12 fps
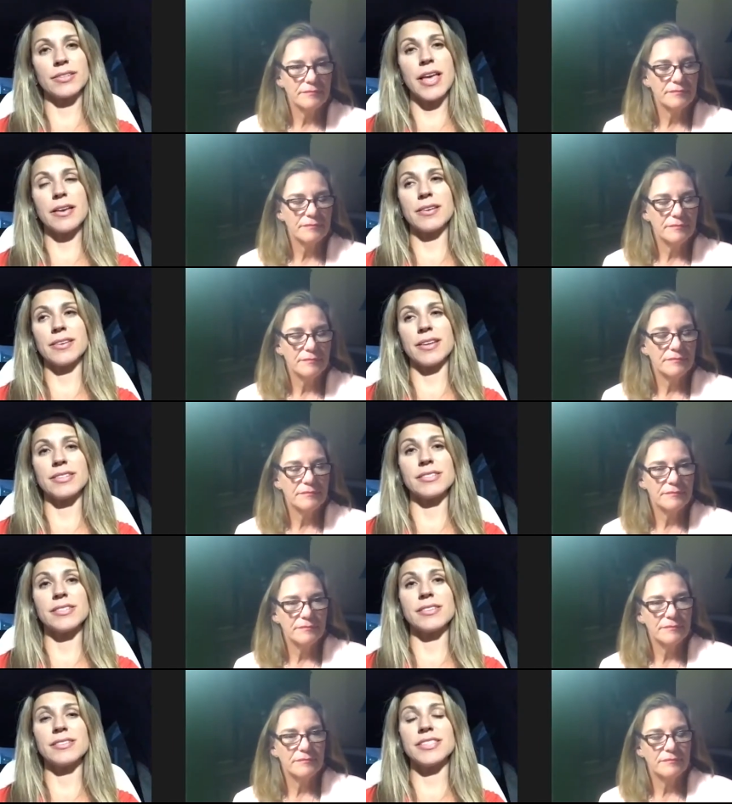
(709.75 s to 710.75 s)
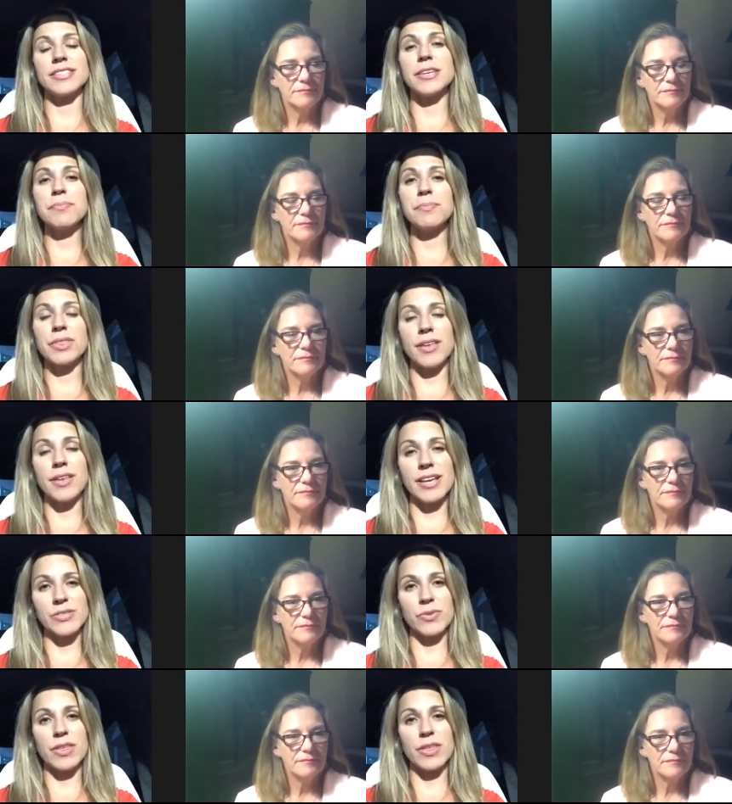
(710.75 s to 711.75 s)
Speaker 1: eh, i
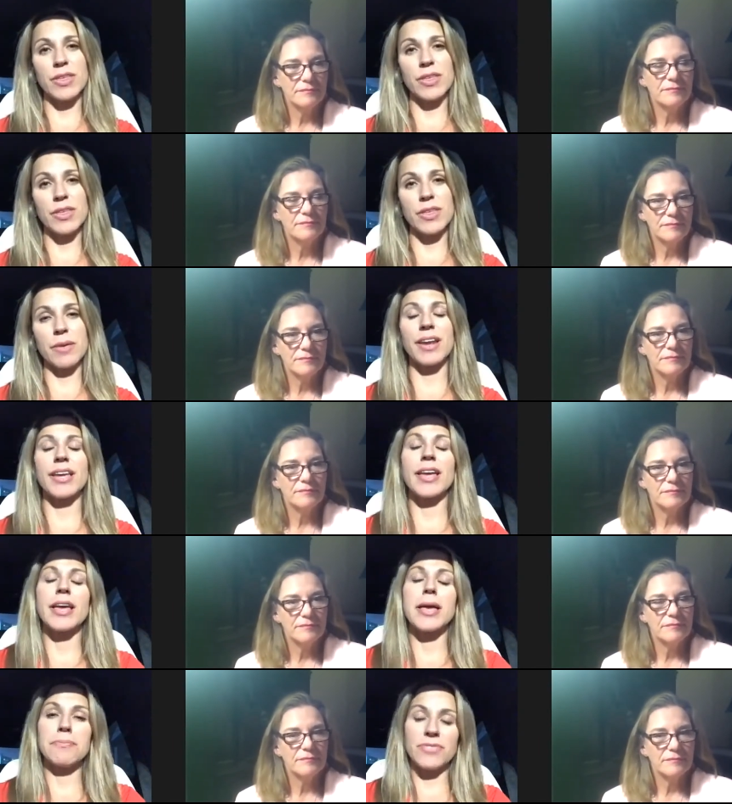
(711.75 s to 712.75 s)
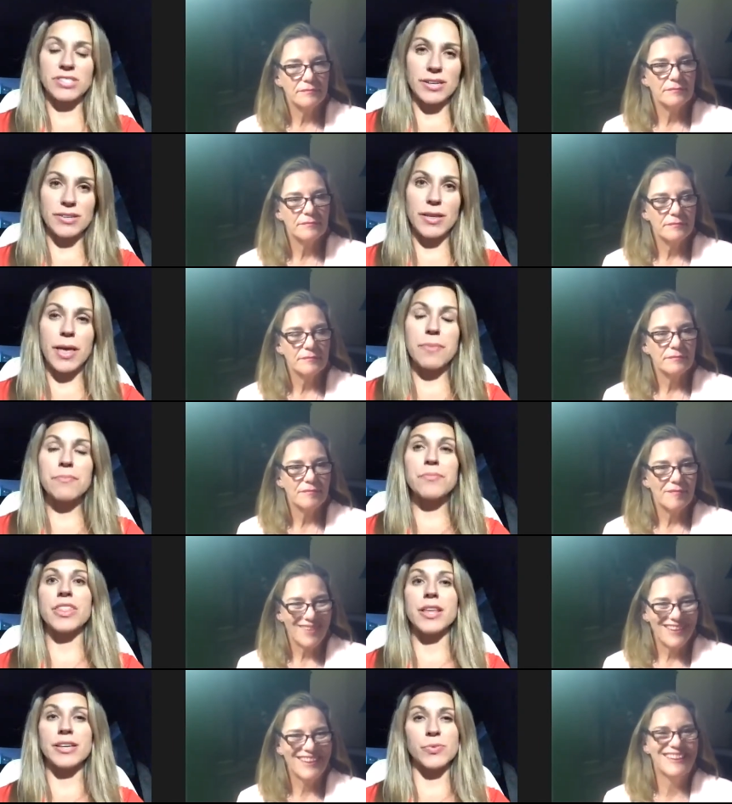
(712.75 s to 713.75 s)
sympathize with them but i can't emphasize
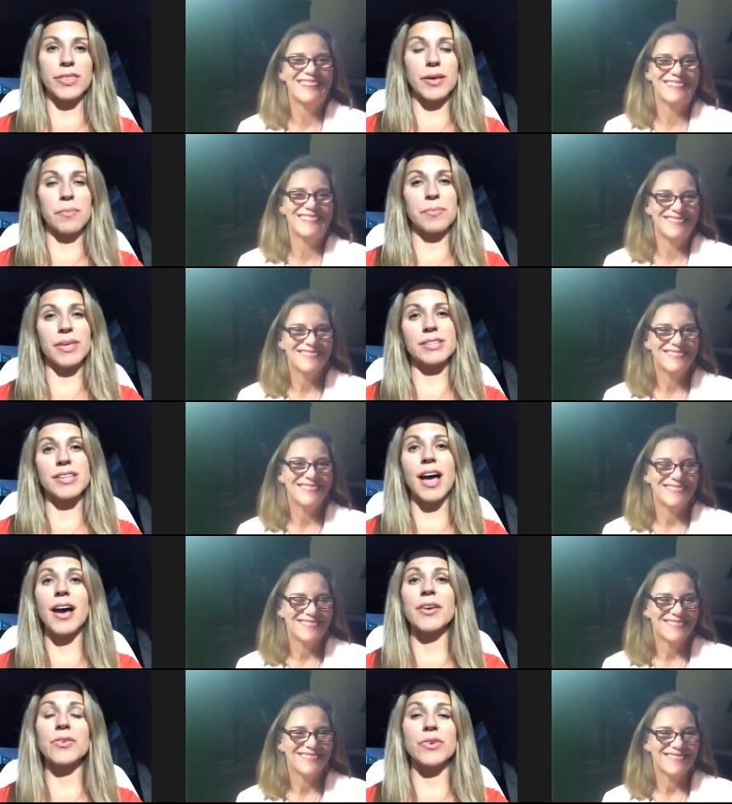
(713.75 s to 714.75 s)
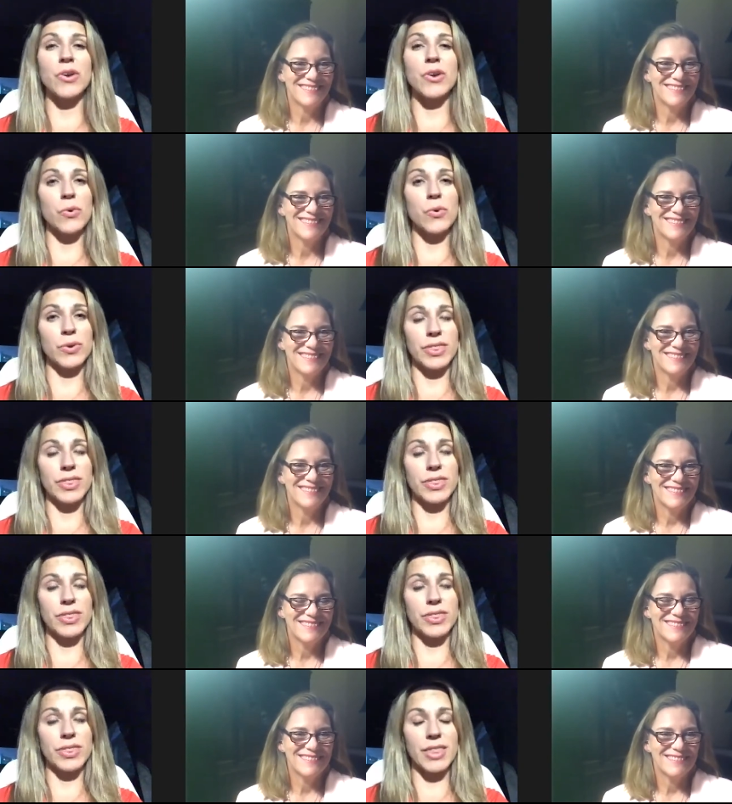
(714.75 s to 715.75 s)
empathize with them because i don't know what
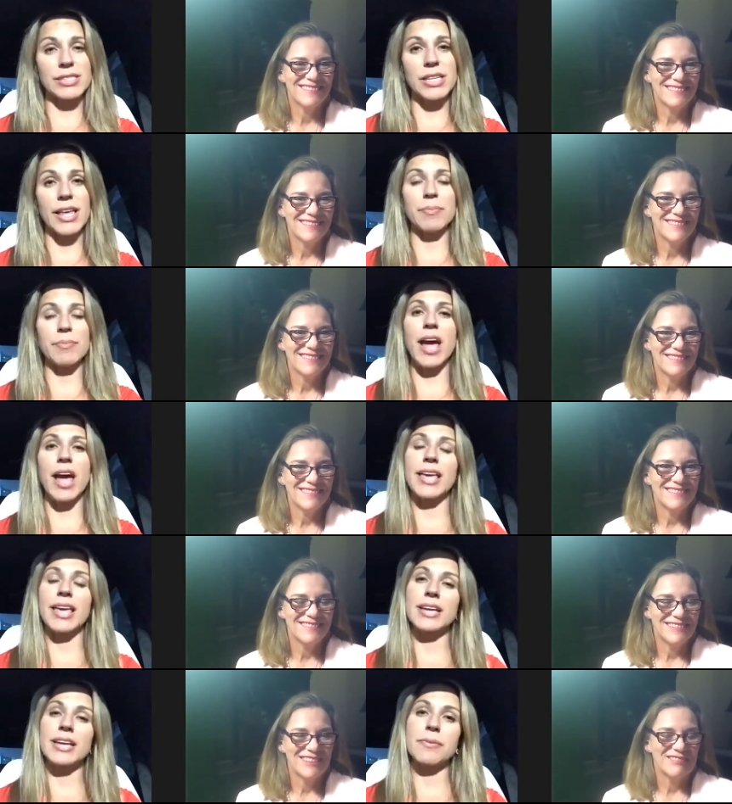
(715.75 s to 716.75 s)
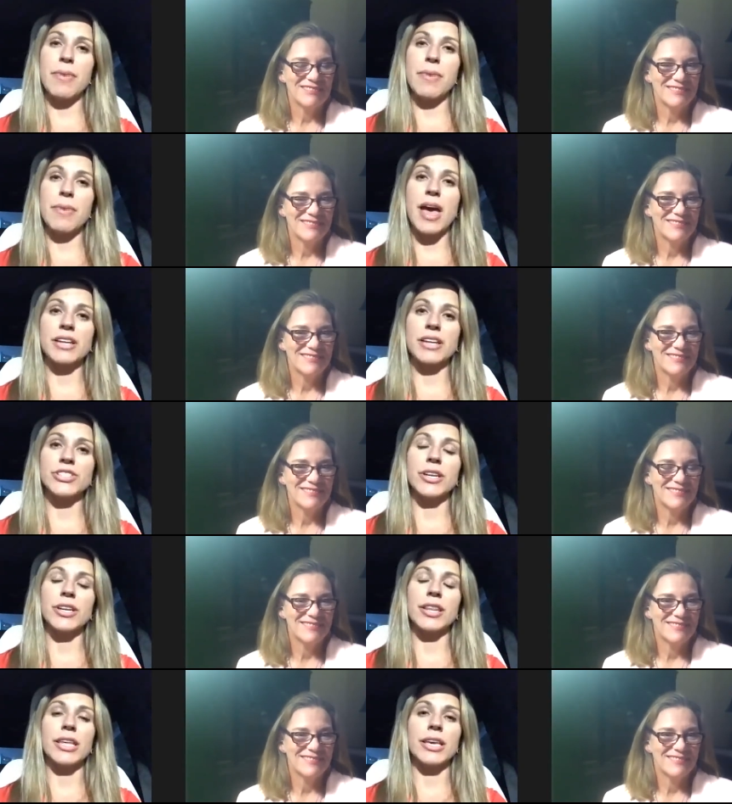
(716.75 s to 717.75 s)
that's like but i can't
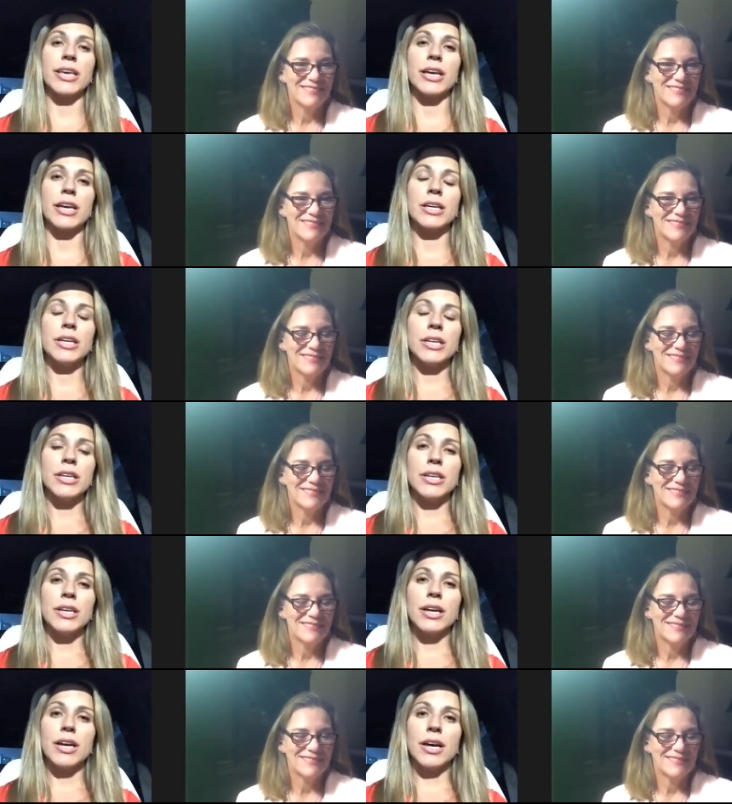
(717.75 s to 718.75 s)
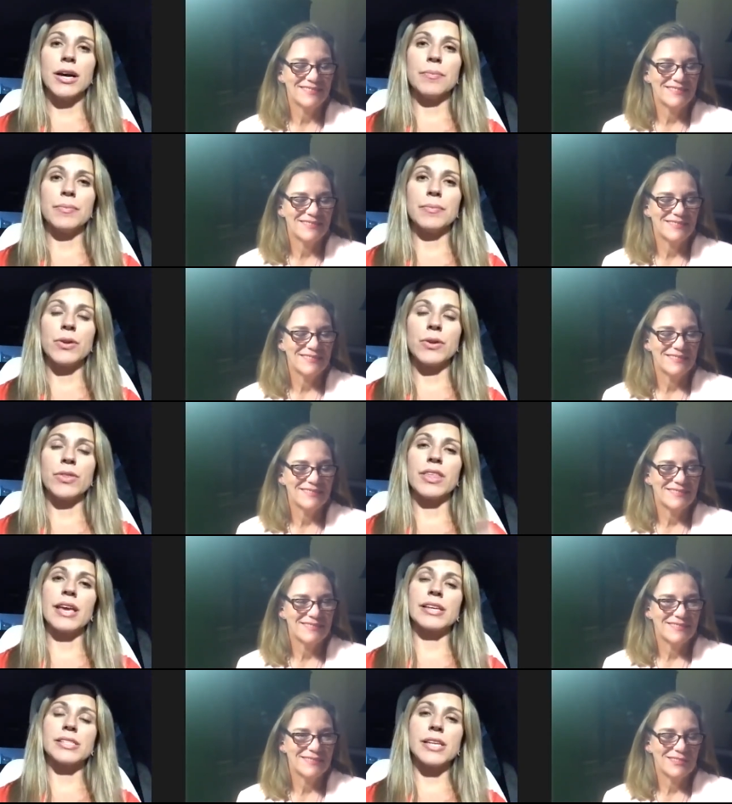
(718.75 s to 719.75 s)
imagine the um, you know
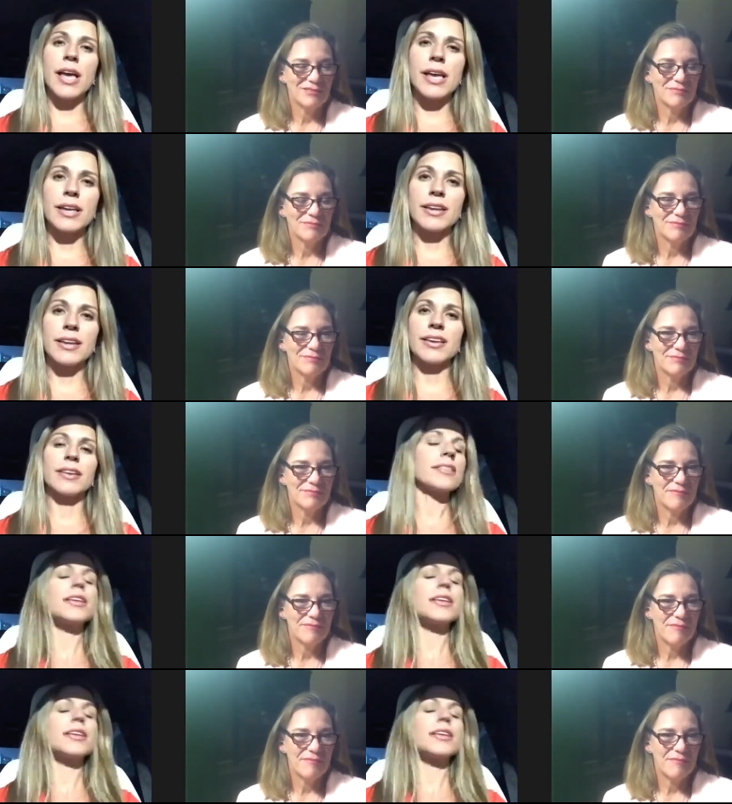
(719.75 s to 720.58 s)
the anxiety and the